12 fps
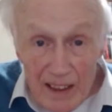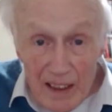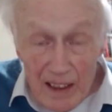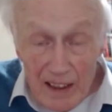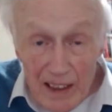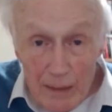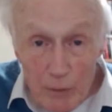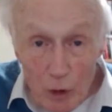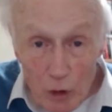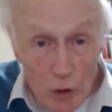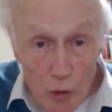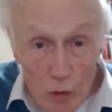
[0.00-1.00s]
came not
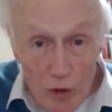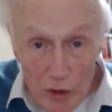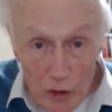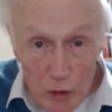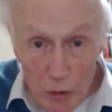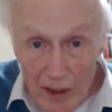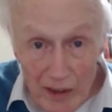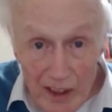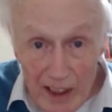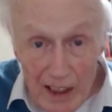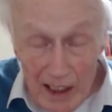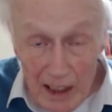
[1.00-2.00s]
at all in this way. They
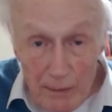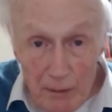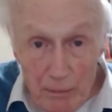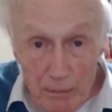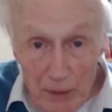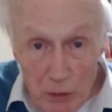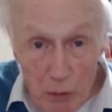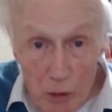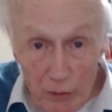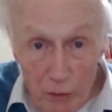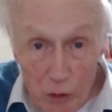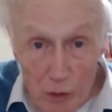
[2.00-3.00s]
came in much more in
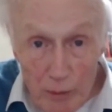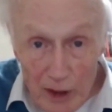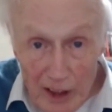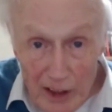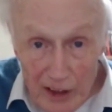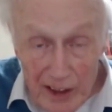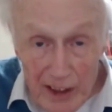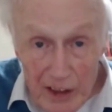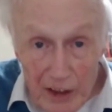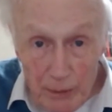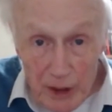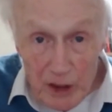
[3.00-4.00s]
formulating
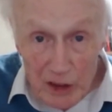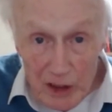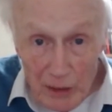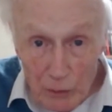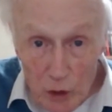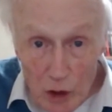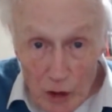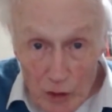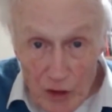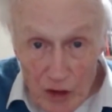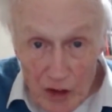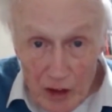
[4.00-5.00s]
intermediate level
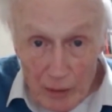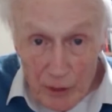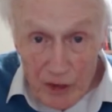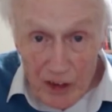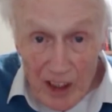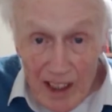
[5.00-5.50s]
concepts,